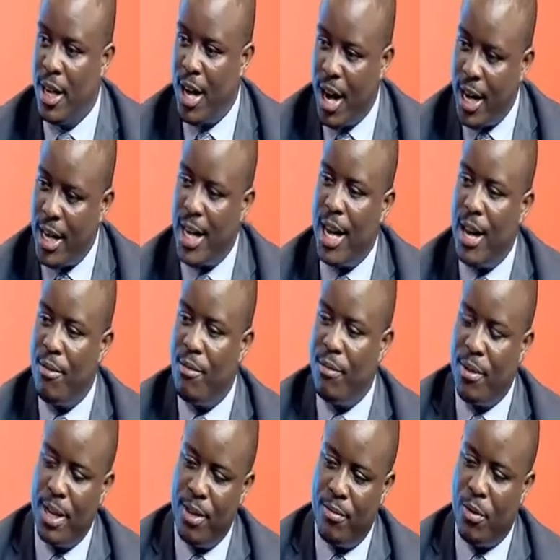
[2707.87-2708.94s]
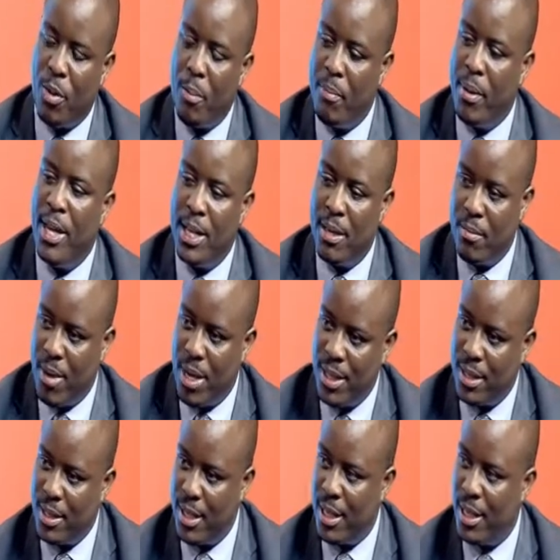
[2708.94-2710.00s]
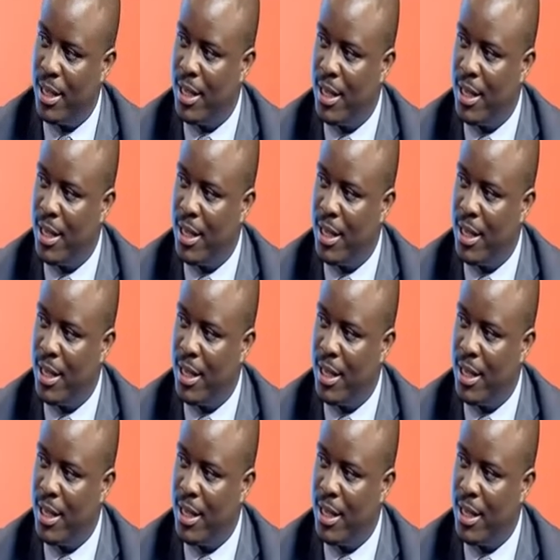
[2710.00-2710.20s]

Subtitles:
And if you're paying monthly,